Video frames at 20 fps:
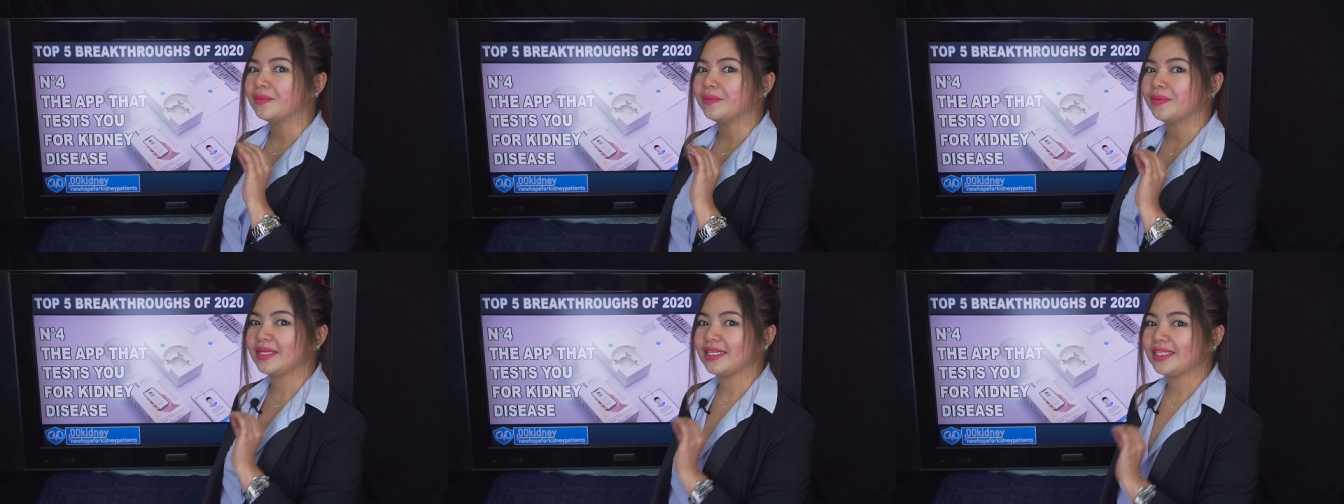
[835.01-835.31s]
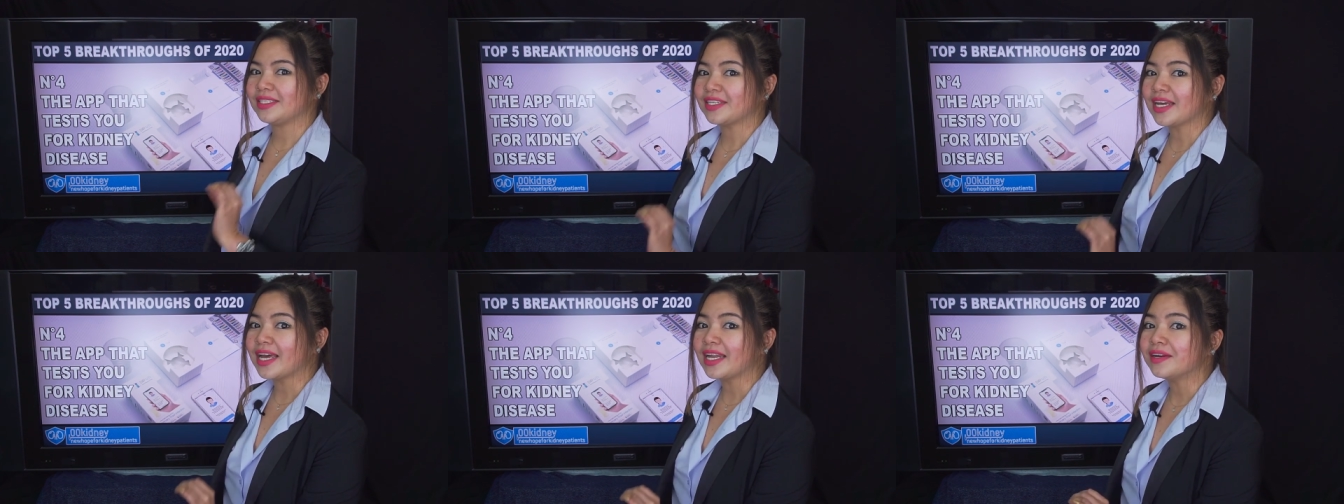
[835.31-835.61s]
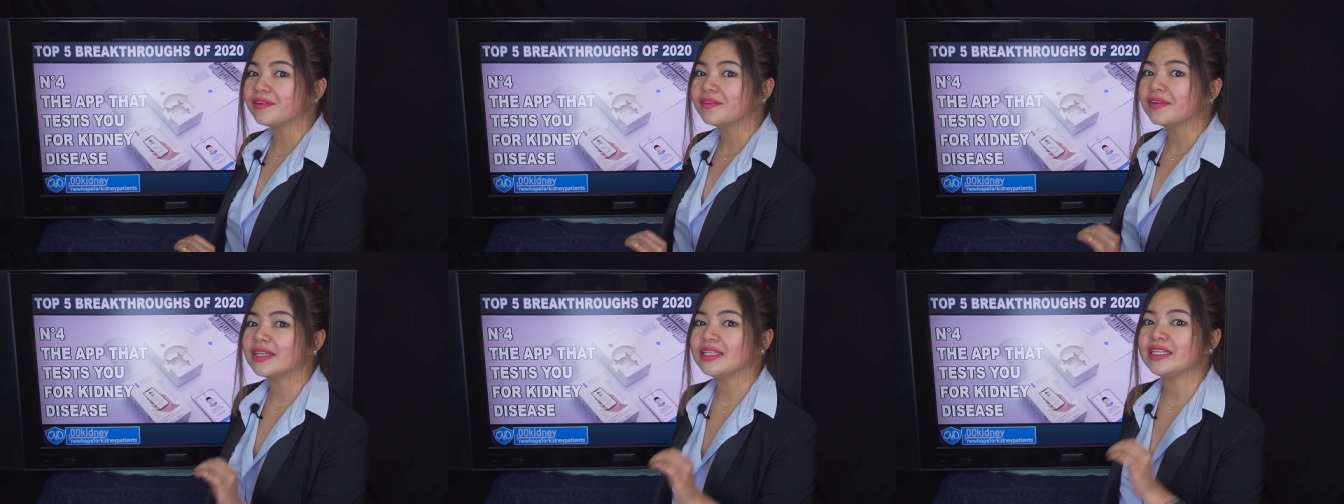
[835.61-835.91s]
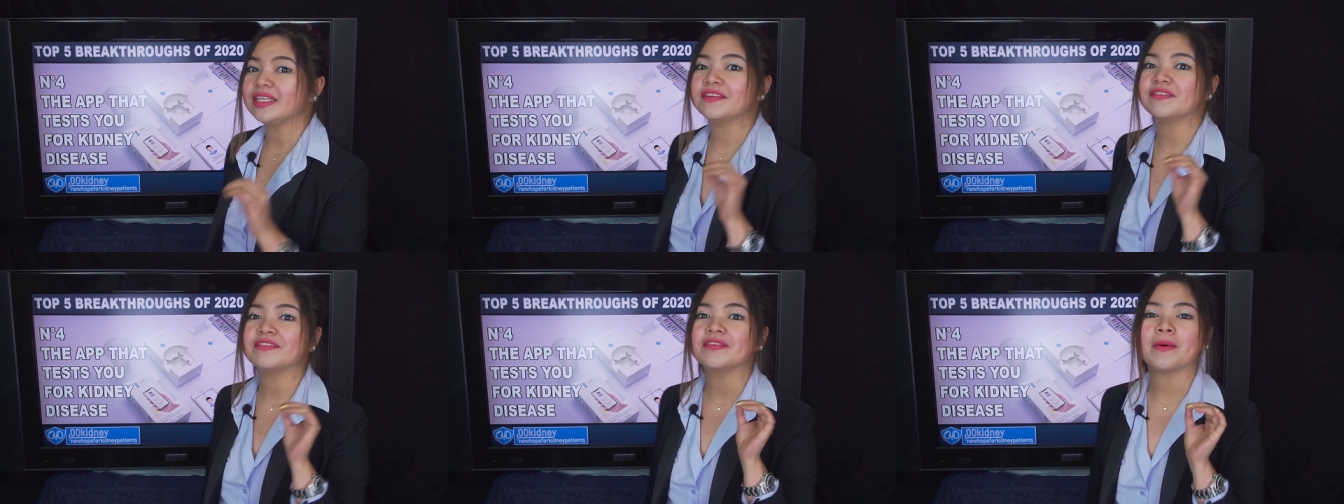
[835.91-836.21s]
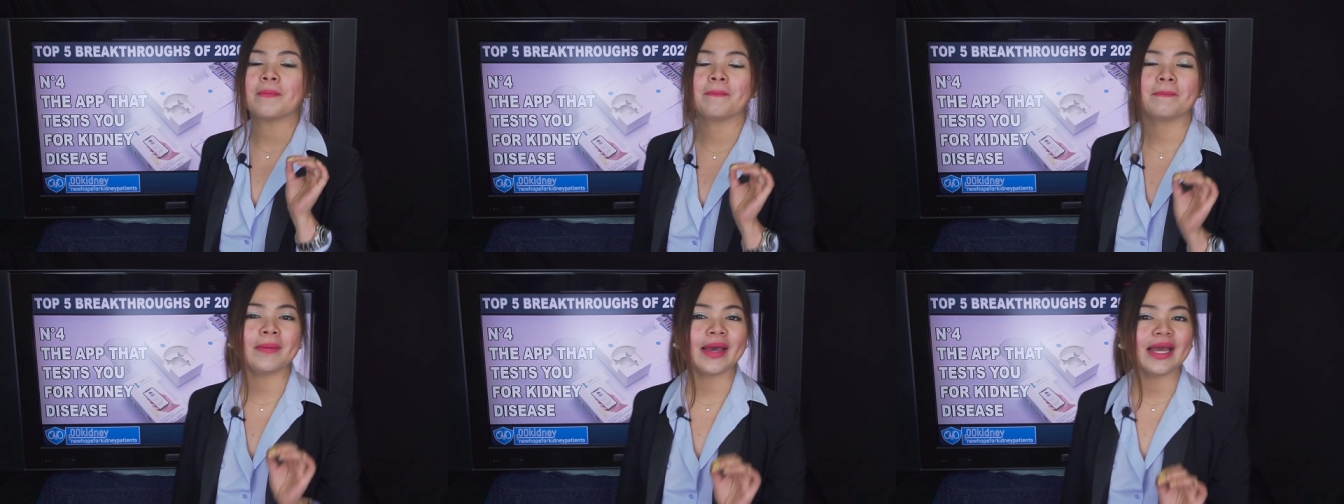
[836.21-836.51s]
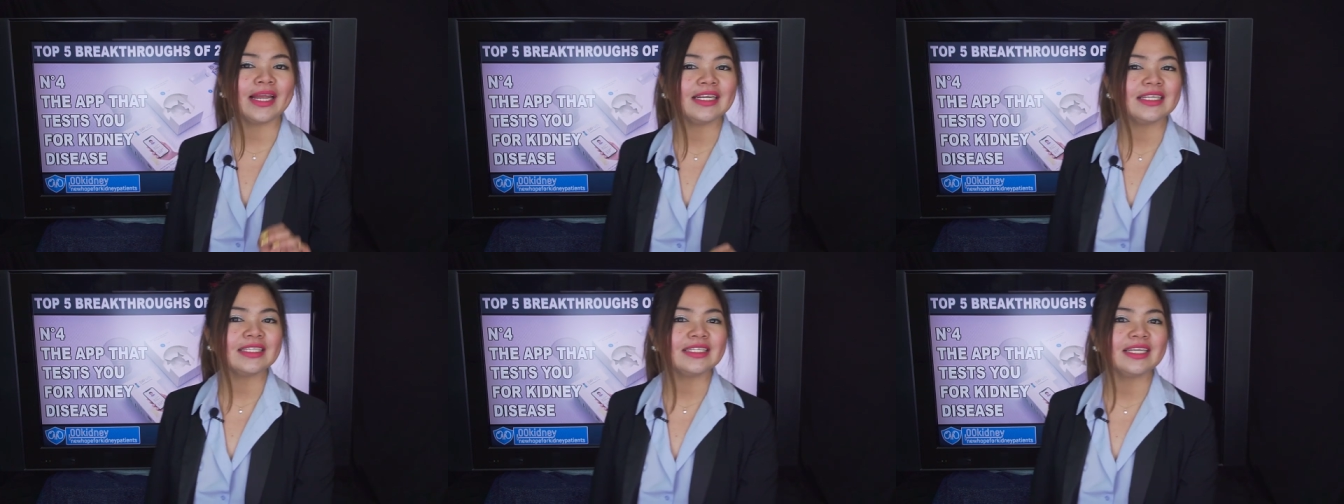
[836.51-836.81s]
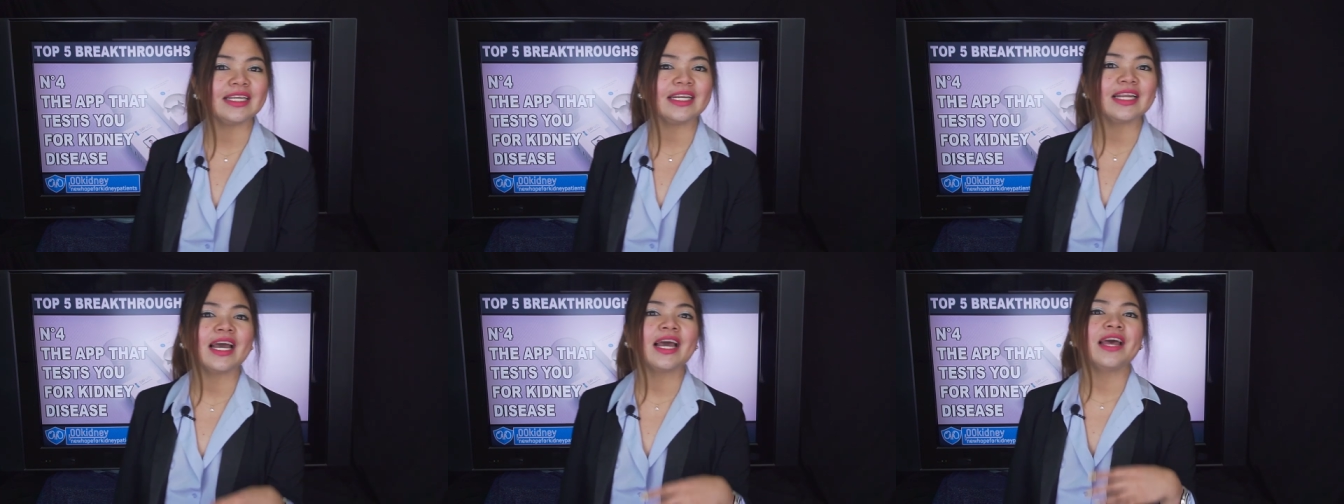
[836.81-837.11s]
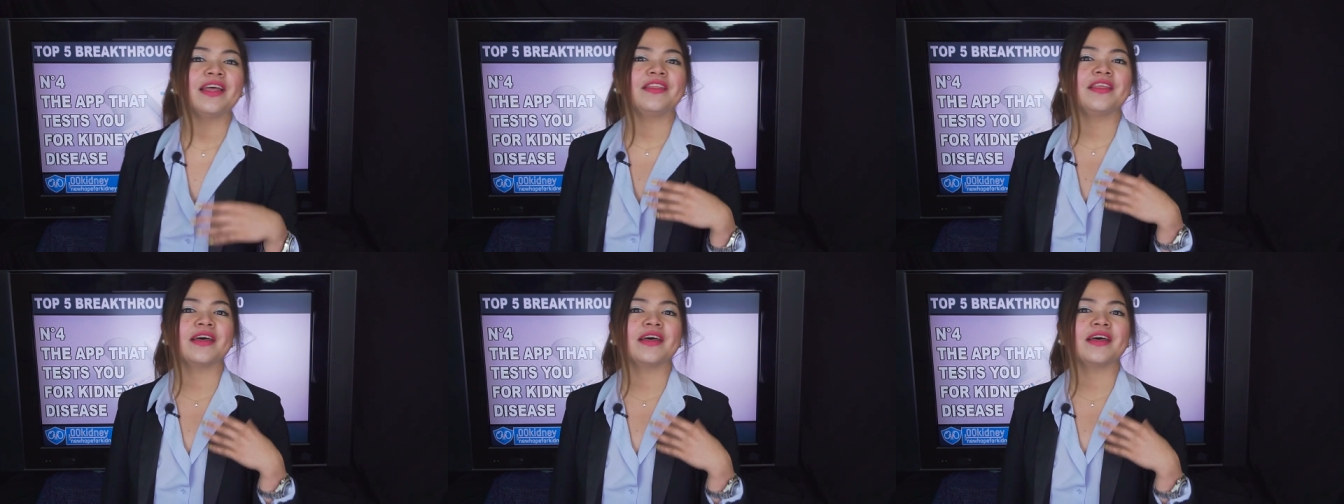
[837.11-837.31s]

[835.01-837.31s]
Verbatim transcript: regenerative medicine